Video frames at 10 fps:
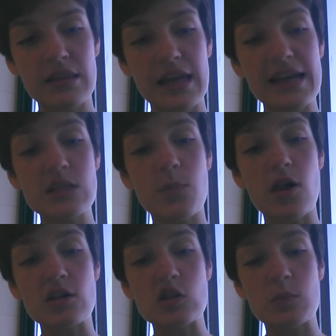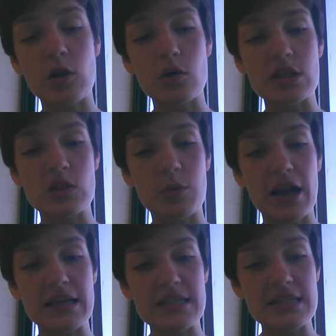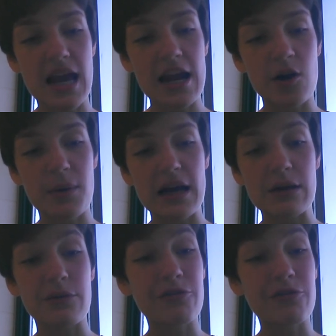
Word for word: The ice ball exploded, spraying his entire body